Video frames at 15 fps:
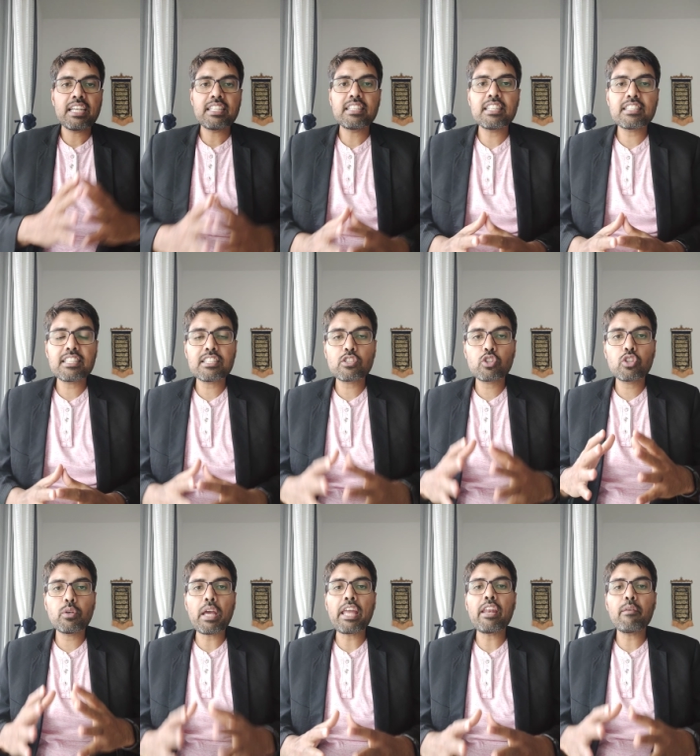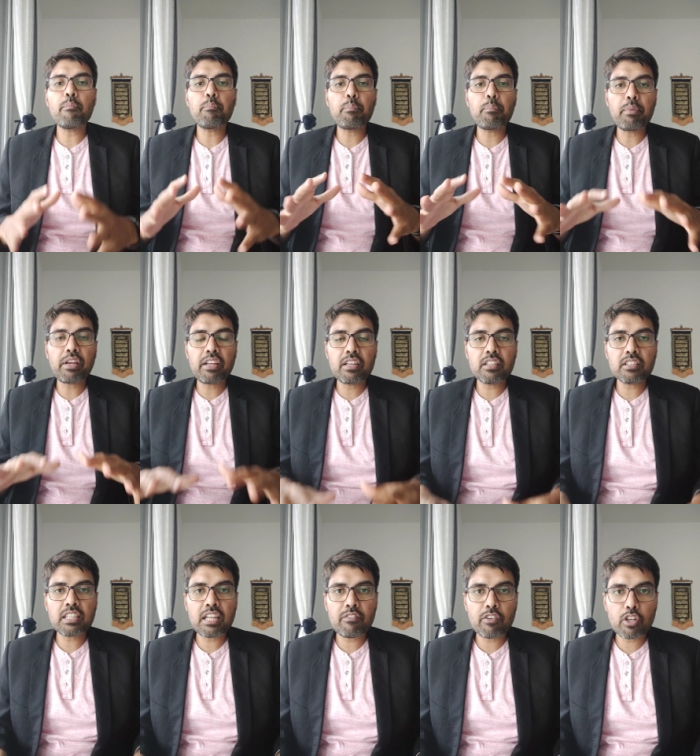This is a beginner
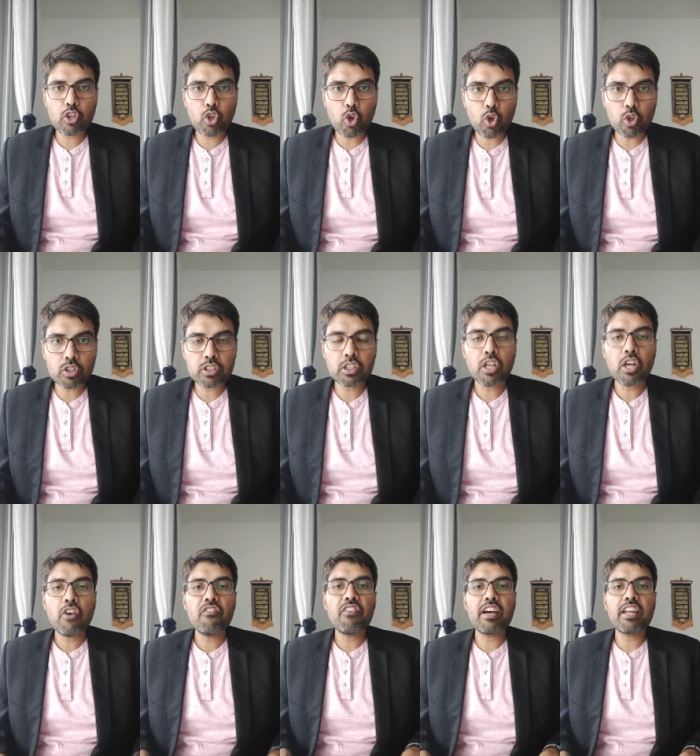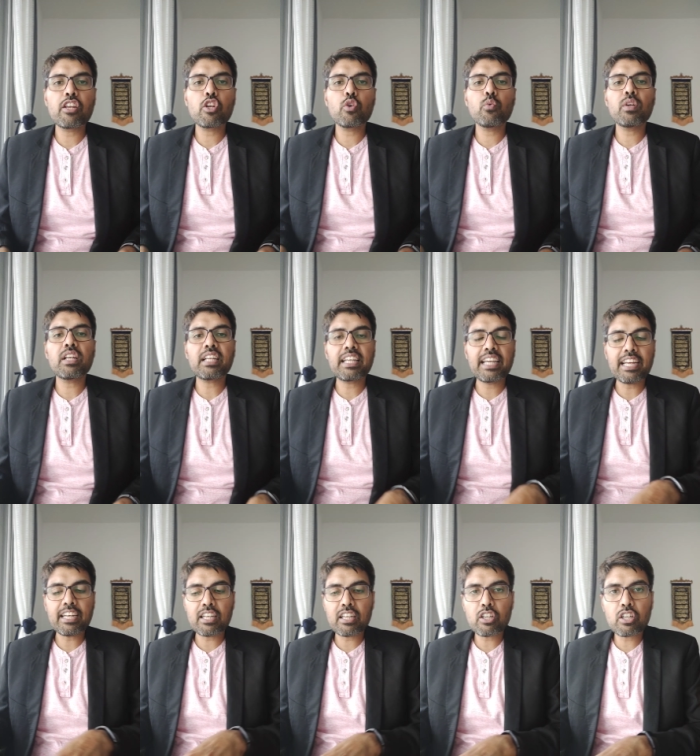level course wherein you will
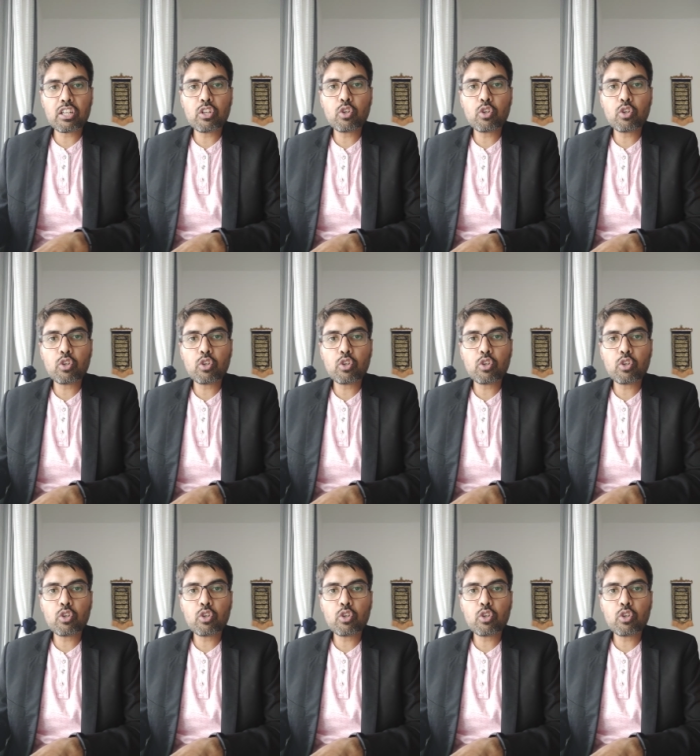get